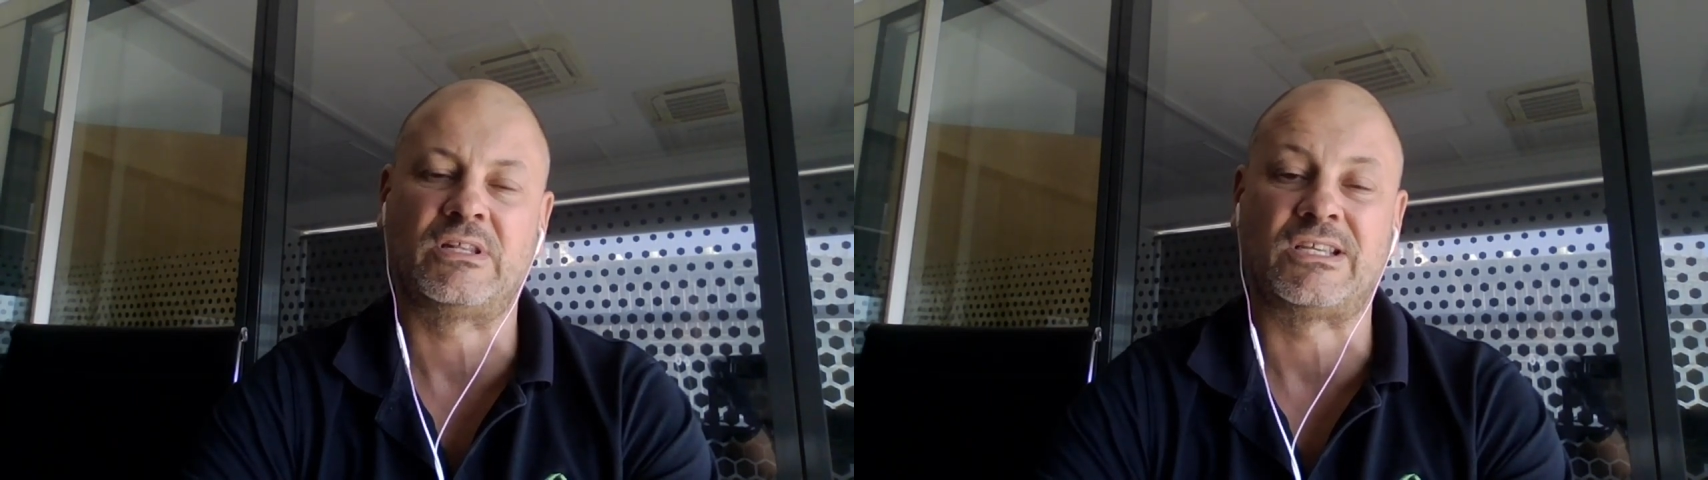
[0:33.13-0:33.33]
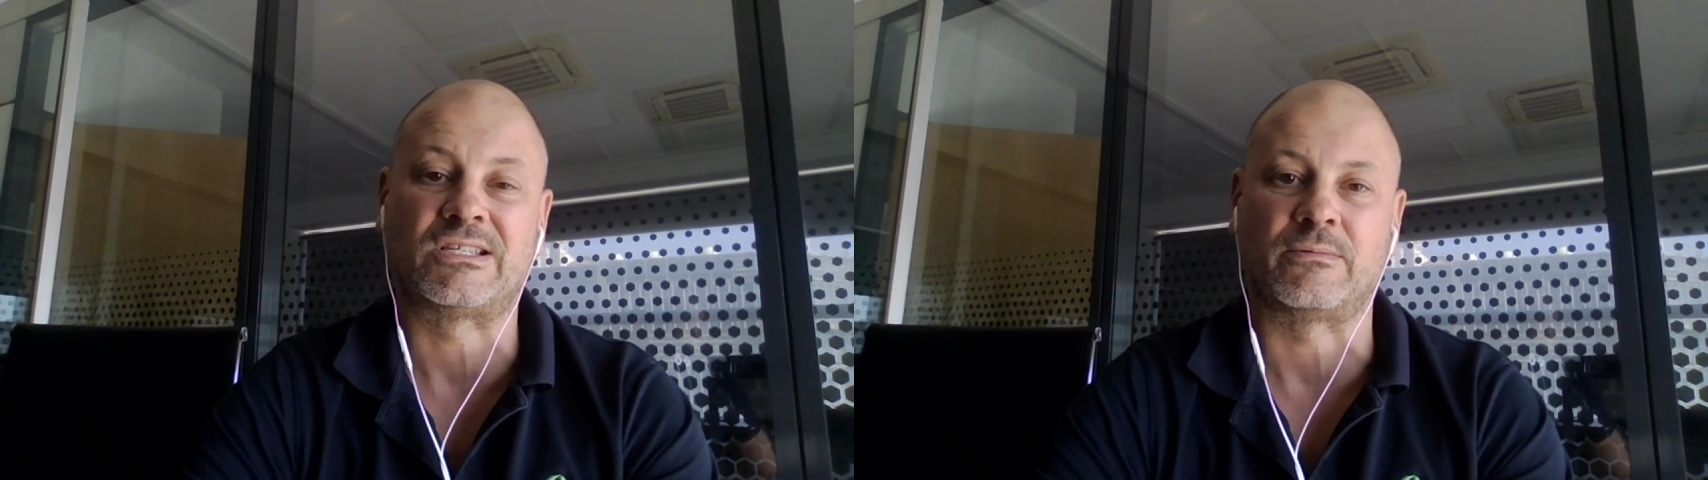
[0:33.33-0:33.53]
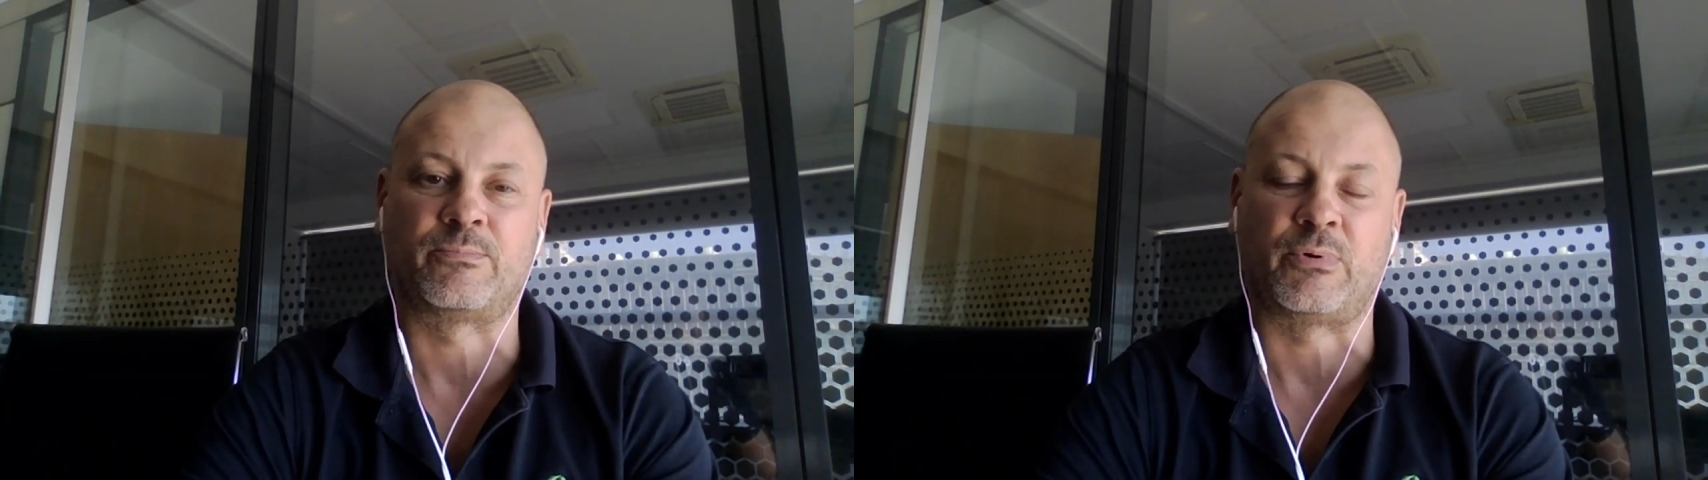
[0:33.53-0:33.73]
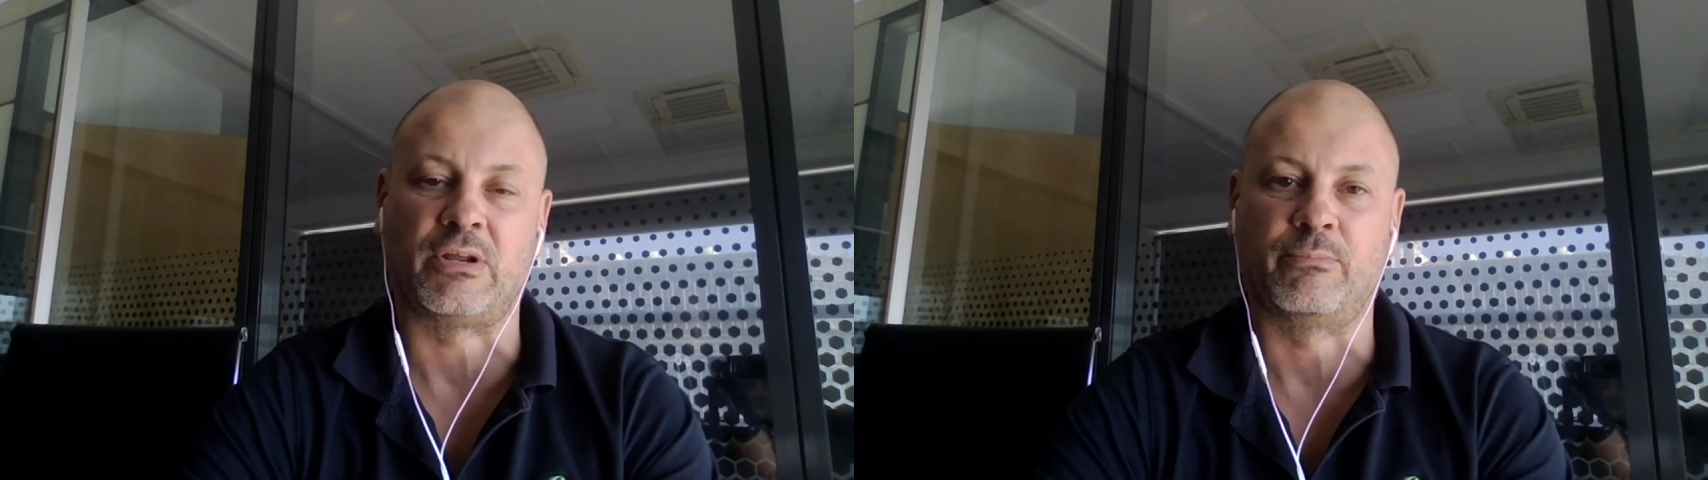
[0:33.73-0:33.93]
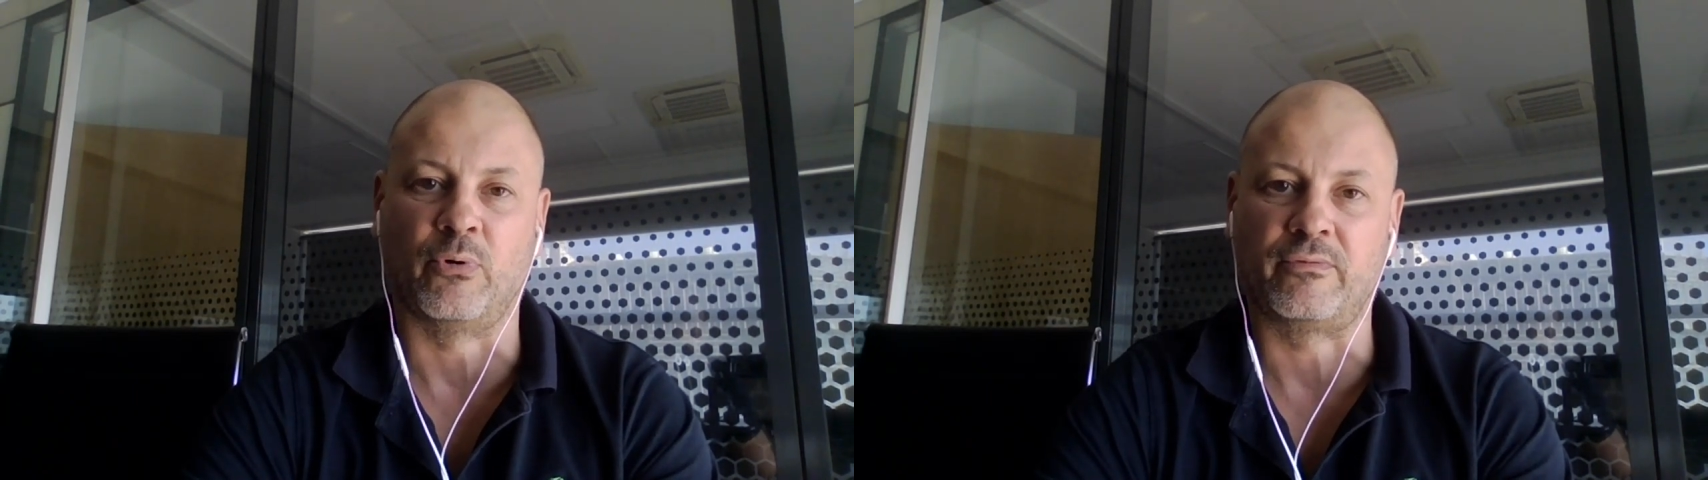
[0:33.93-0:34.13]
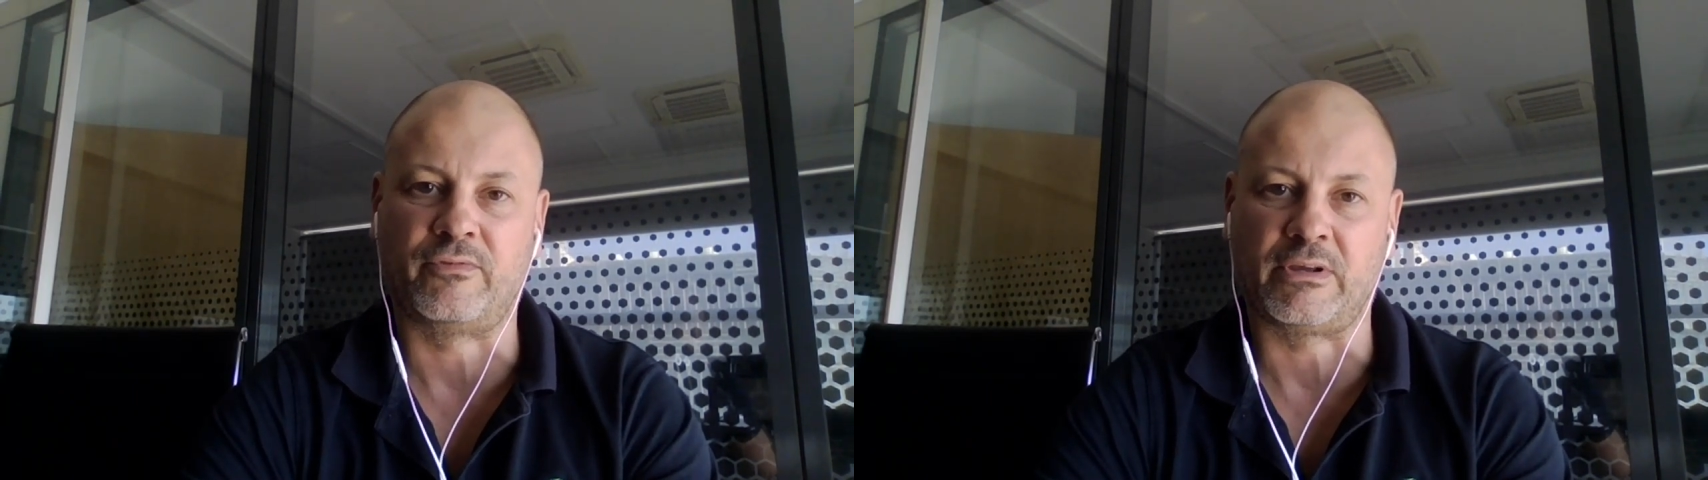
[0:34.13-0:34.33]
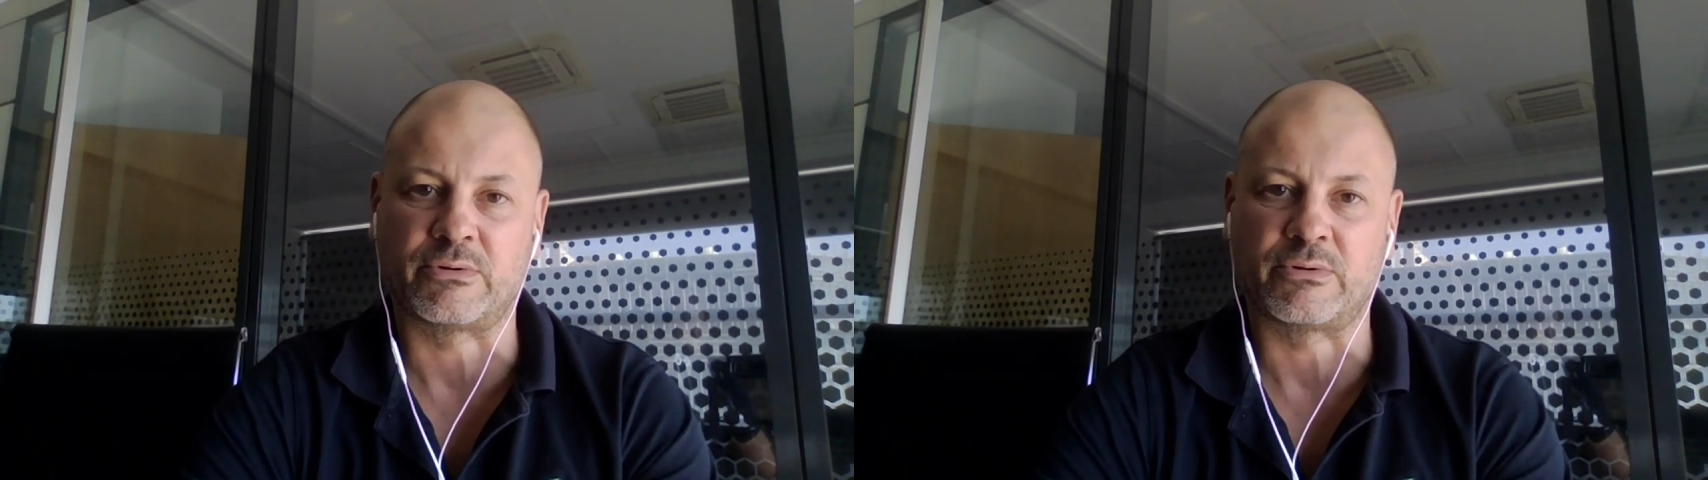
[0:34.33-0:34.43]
this is a pretty important figure.